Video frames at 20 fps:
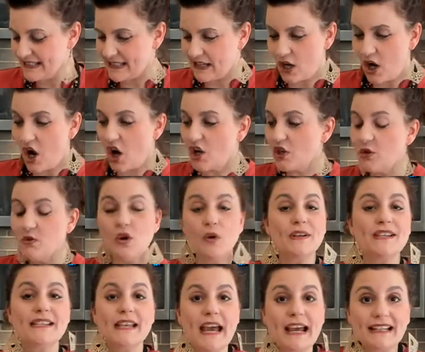you know
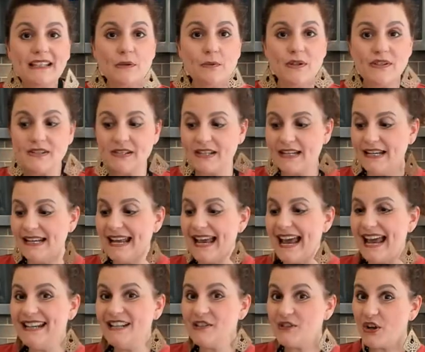exactly what's in it. And it's